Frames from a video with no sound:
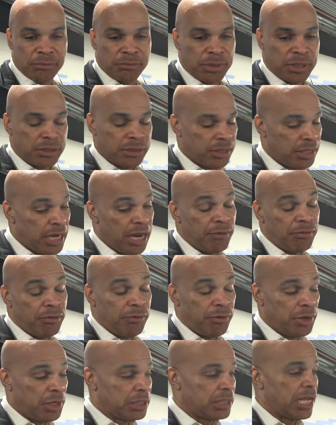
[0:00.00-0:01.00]
But they have a
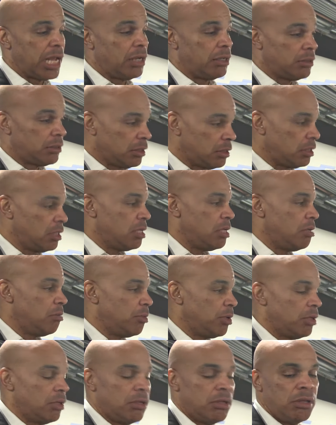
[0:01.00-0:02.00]
very talented team
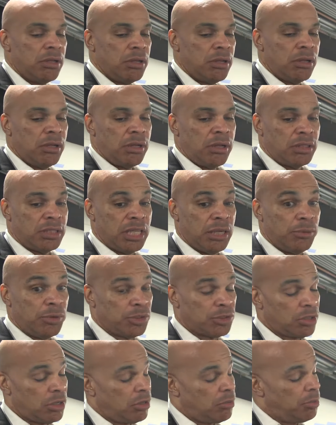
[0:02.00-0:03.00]
and a team
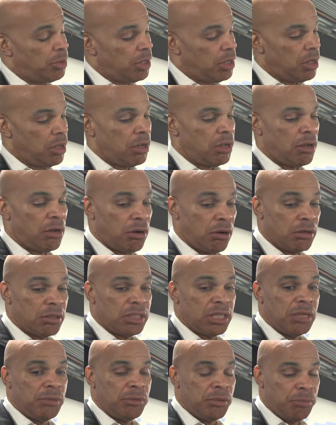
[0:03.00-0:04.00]
that's going to be a hard
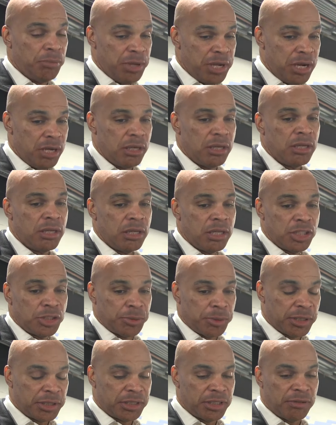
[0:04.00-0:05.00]
team to beat,
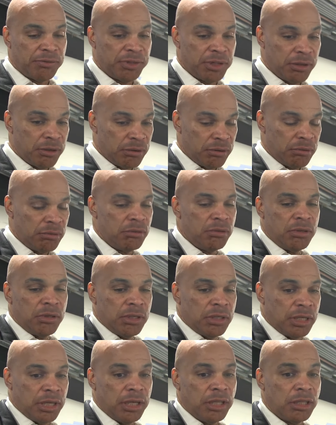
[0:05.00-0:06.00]
especially if they're
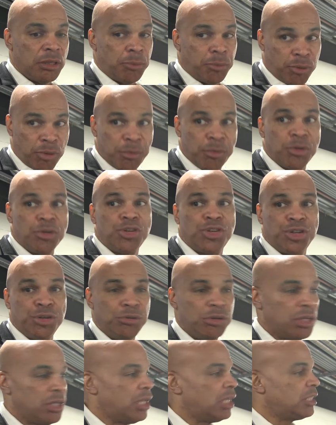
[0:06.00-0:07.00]
getting the perimeter
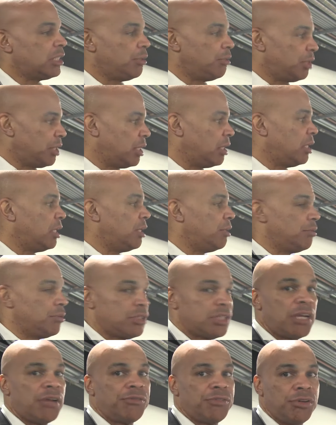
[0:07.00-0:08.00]
shooting like they were getting here
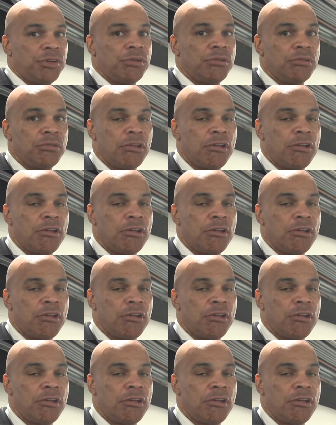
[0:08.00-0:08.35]
this afternoon